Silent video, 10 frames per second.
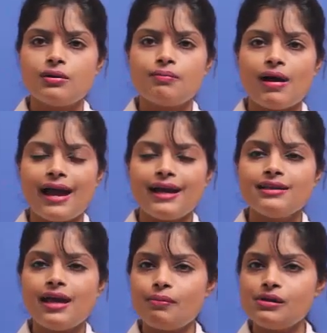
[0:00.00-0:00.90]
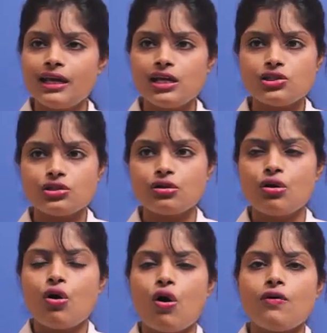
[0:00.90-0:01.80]
by the
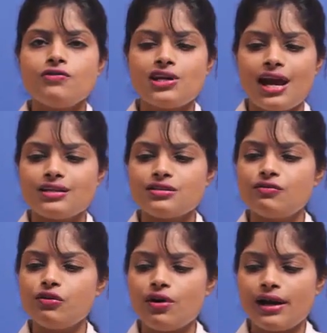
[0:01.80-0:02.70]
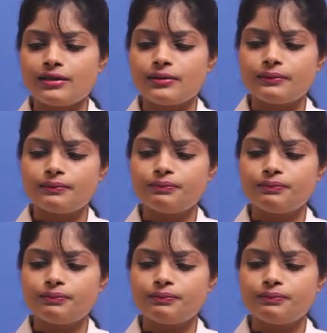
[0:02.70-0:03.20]
application of stannous fluoride.